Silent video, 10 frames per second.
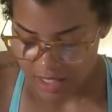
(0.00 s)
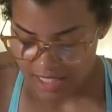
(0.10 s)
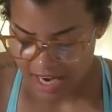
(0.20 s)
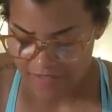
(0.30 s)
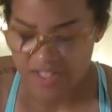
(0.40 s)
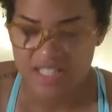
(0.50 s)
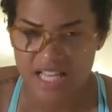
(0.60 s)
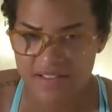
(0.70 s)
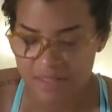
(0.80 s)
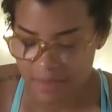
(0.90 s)
to have this
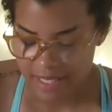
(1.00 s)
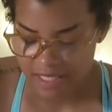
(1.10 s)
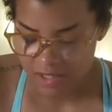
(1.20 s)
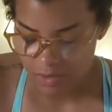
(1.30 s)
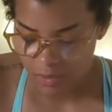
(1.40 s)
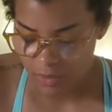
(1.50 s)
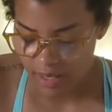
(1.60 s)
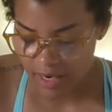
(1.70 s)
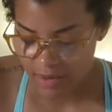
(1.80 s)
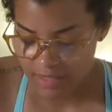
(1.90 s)
safe space
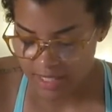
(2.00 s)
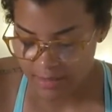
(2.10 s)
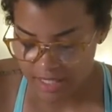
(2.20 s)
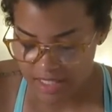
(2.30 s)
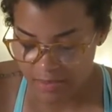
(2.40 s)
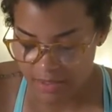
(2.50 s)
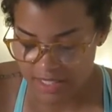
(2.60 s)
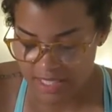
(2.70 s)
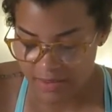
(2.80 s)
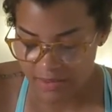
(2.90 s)
where I was able to
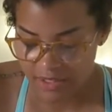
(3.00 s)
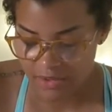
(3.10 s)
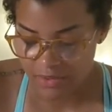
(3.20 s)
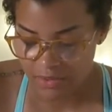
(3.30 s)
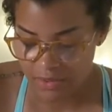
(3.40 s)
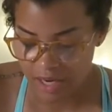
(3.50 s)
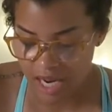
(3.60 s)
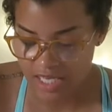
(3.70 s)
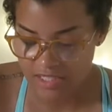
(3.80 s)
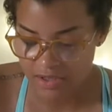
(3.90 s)
express that with you.
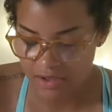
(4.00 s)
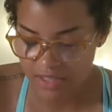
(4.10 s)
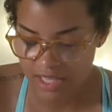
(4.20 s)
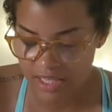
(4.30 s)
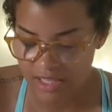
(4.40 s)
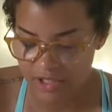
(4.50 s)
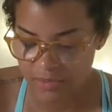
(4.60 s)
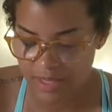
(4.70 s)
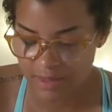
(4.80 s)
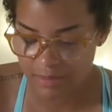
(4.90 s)
I saw that you
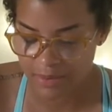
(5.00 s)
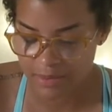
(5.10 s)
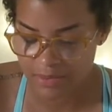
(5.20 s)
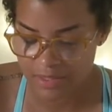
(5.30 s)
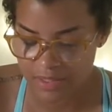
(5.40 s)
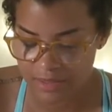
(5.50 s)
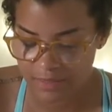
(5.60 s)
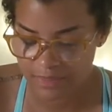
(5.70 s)
made a post,